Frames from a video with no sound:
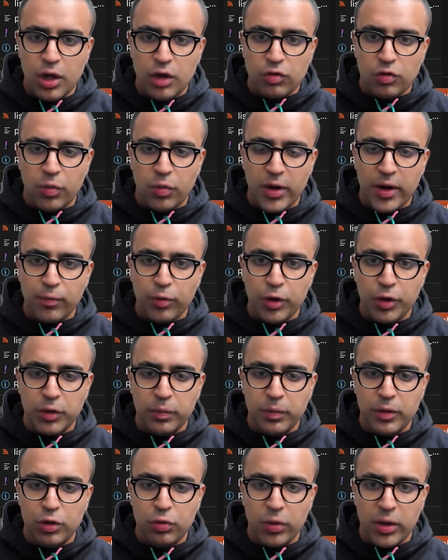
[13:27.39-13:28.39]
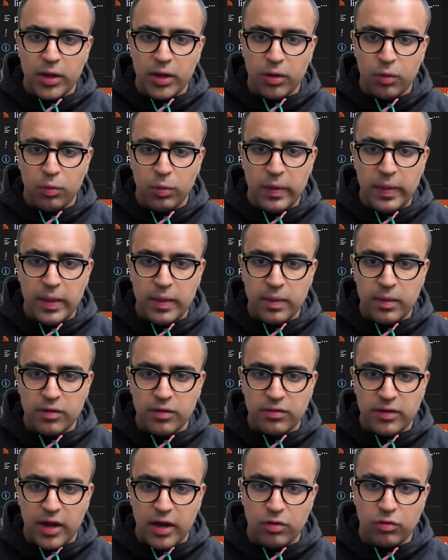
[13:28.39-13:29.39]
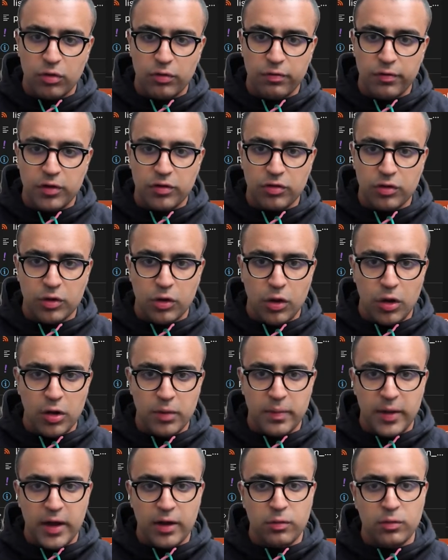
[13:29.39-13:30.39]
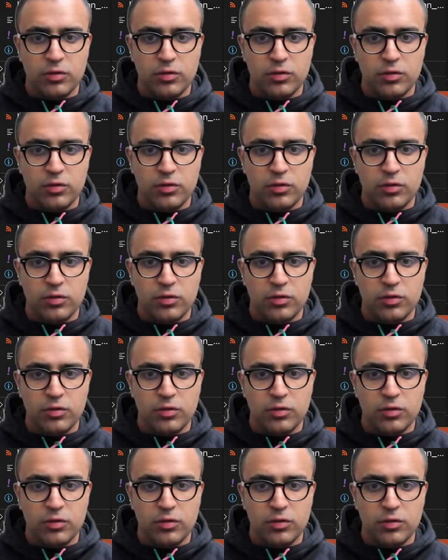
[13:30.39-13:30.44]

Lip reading: So what I'm going to be doing within this actual function callback,